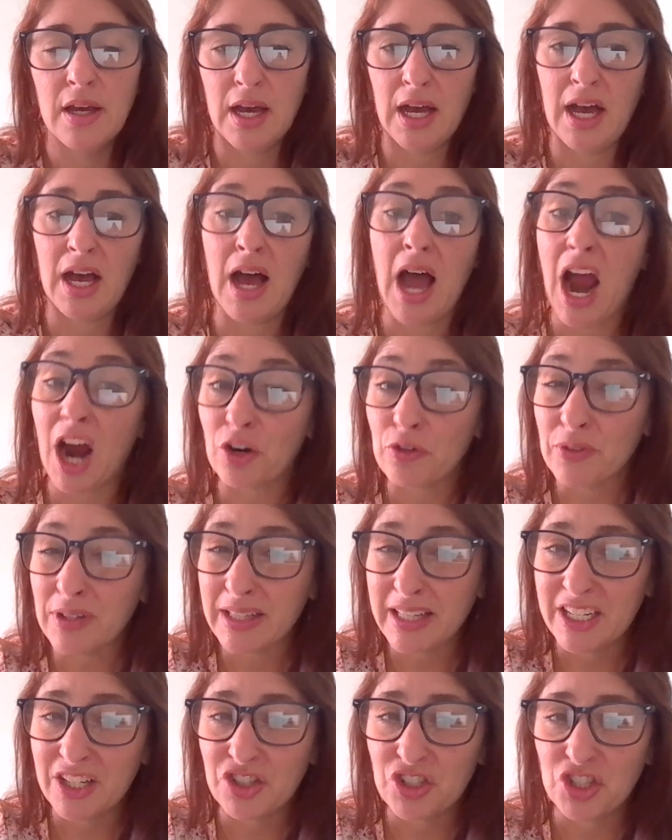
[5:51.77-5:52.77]
Our
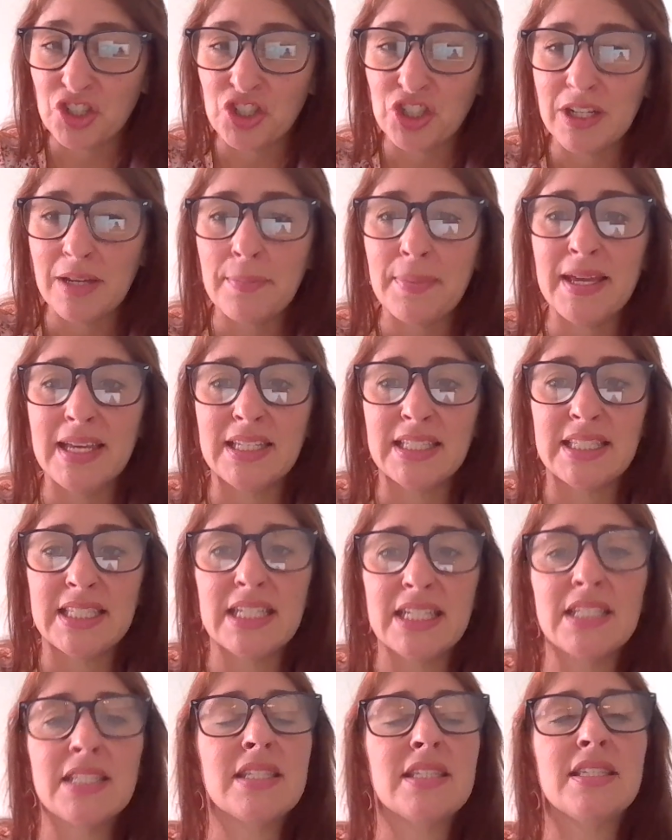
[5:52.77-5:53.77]
relationship
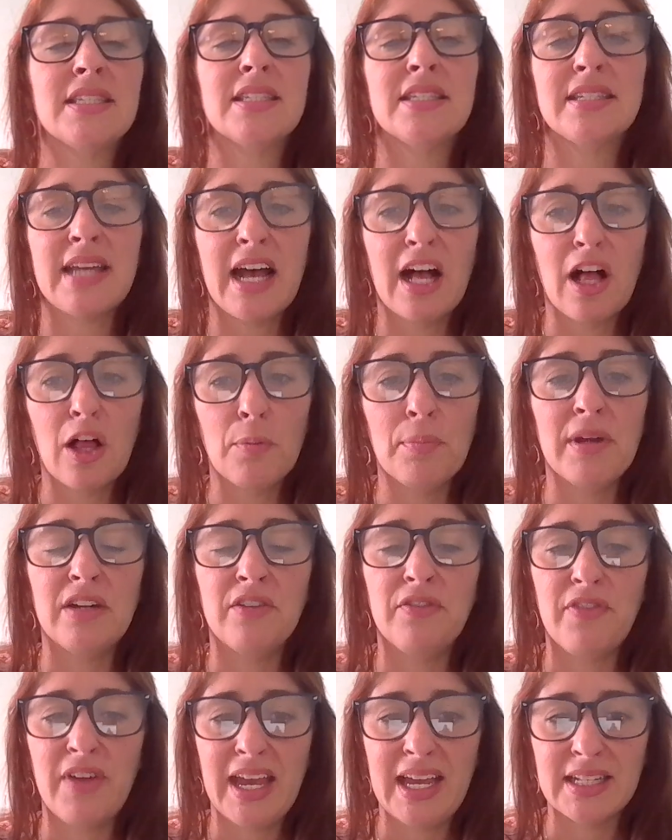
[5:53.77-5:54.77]
exists to help
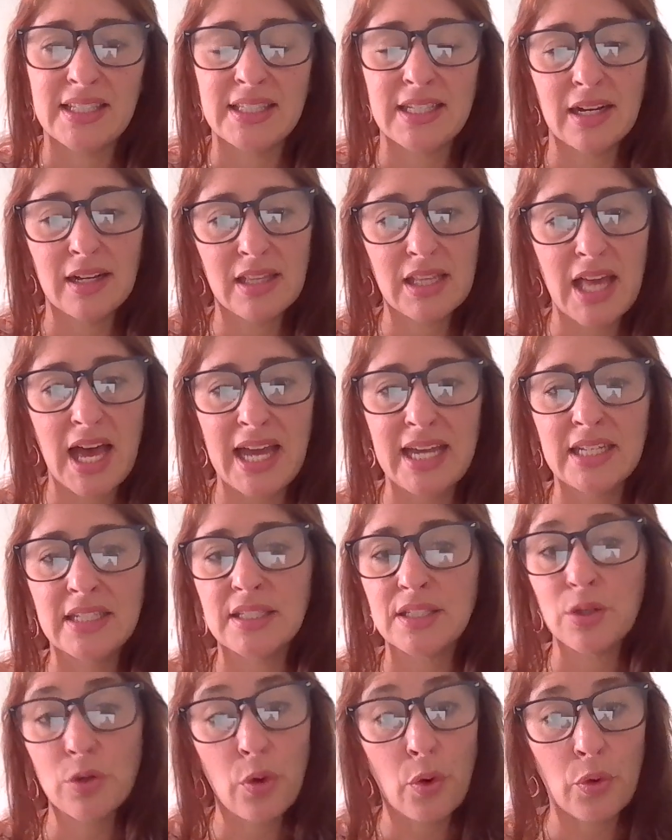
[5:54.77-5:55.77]
advance a
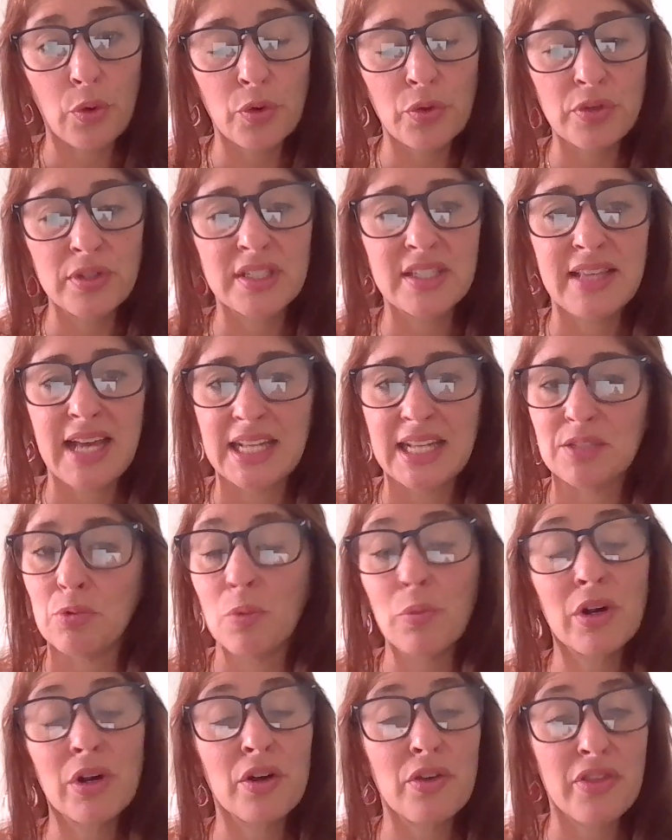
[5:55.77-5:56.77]
client's goals. That's
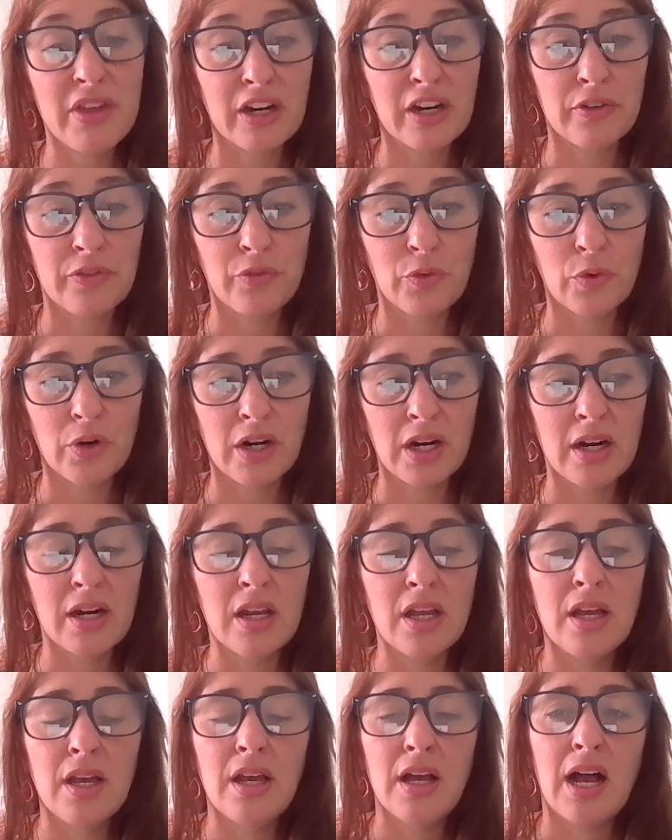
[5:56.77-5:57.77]
what we're there for.
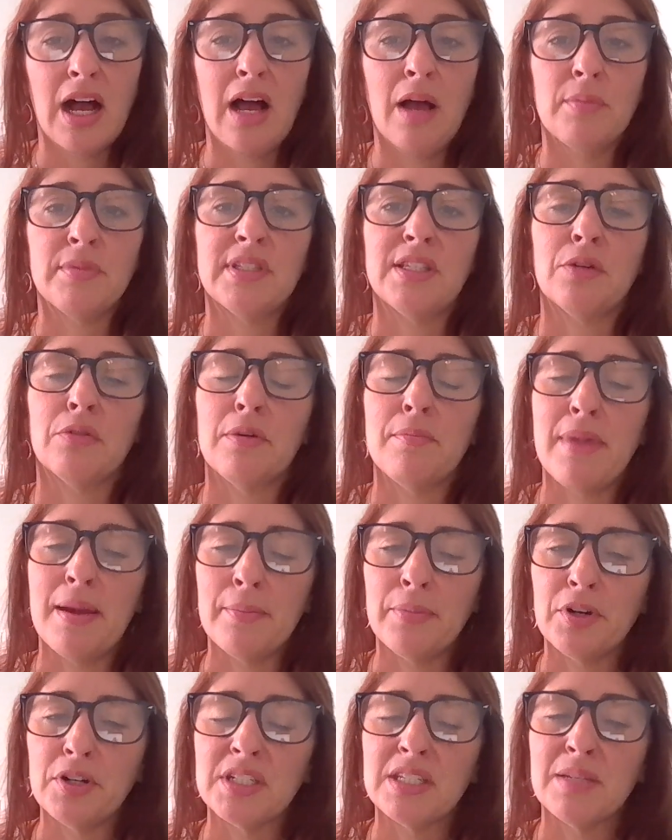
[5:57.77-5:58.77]
So
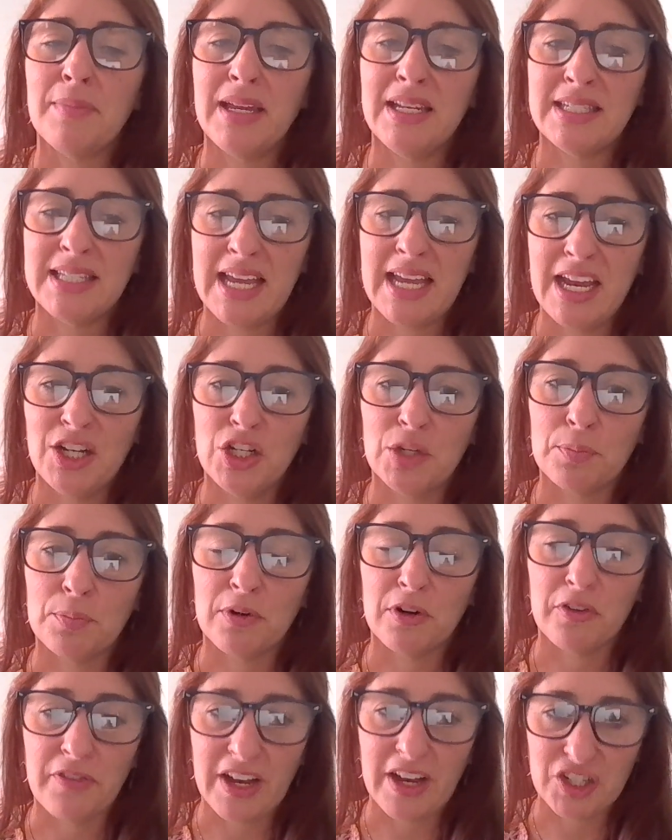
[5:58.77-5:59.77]
remember to maintain your
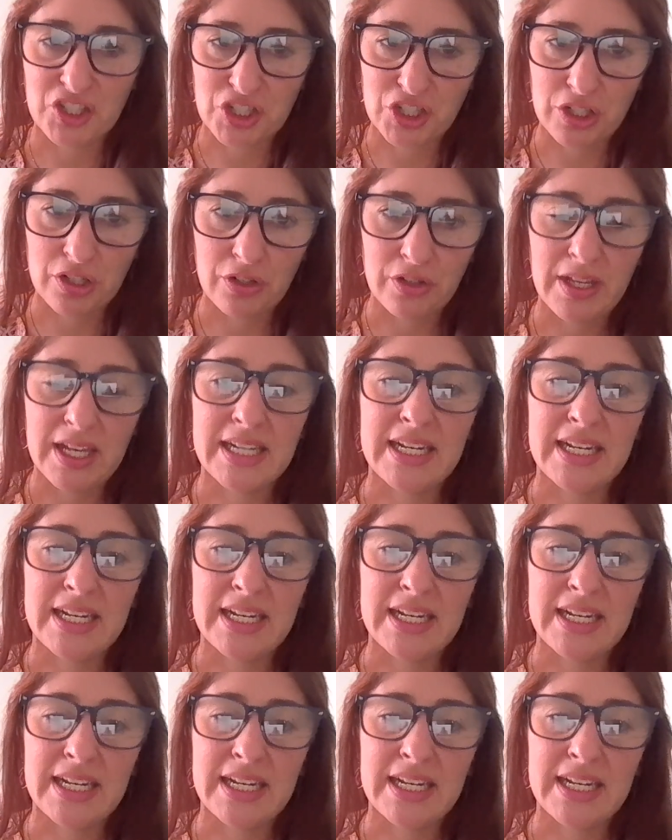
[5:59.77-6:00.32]
professional